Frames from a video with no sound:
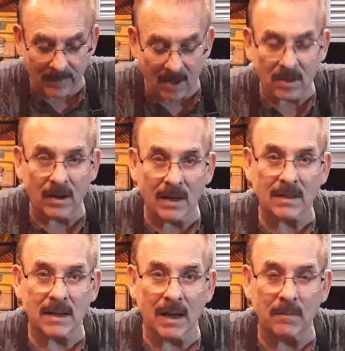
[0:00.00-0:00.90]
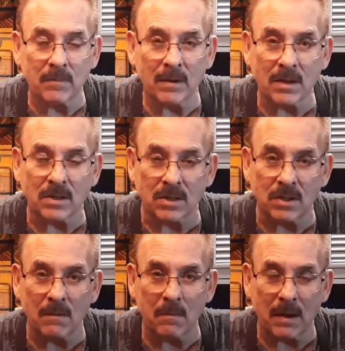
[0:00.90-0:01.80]
Until next time, this is
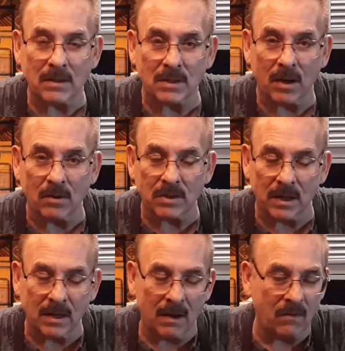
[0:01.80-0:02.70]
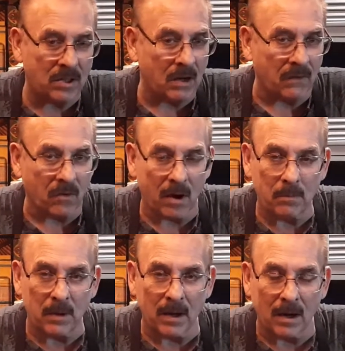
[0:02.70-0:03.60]
Jim in Mexico saying give yourself a
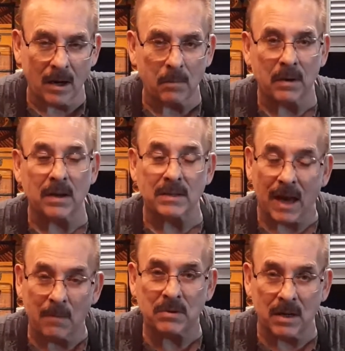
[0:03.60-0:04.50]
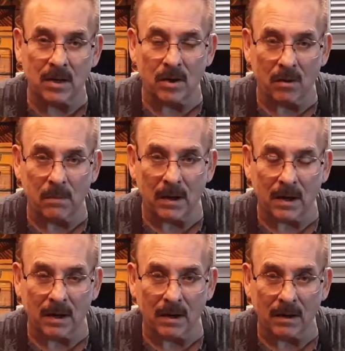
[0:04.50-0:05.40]
great big hug, because I'm sending you a
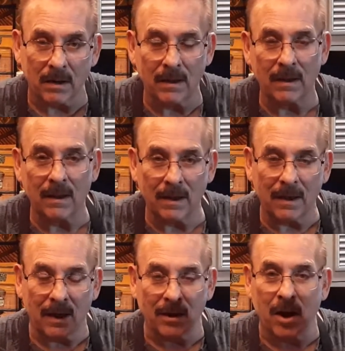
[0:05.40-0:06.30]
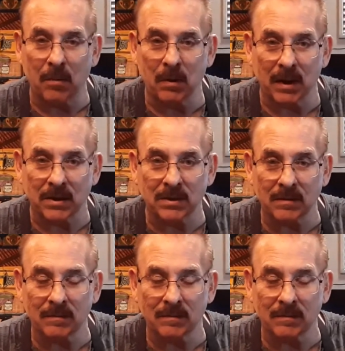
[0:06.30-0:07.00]
big hug, and God bless.